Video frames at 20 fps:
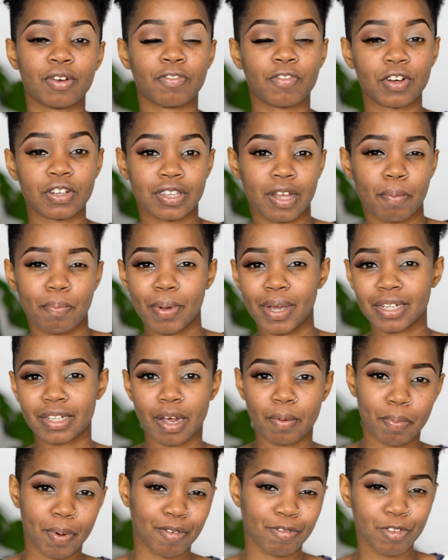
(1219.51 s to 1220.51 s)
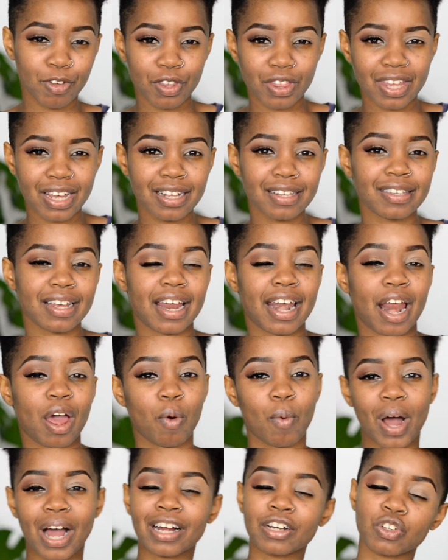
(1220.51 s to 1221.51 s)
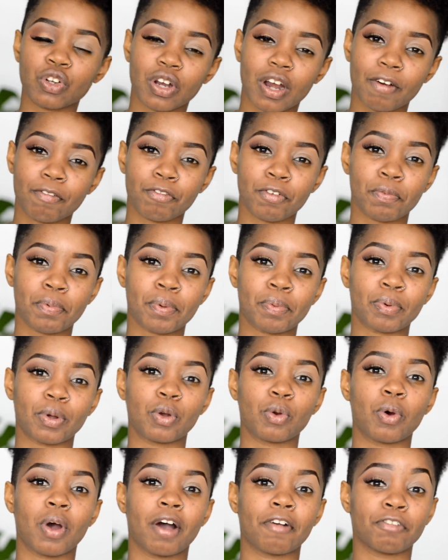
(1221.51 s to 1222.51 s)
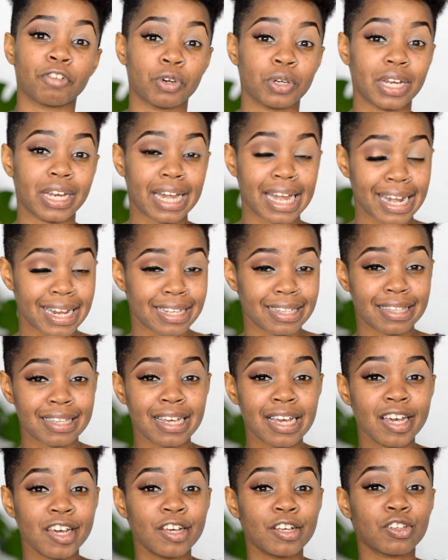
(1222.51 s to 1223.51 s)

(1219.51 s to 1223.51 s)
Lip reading: of course, I picked up a few things and I worked on a few people who have hooded lids.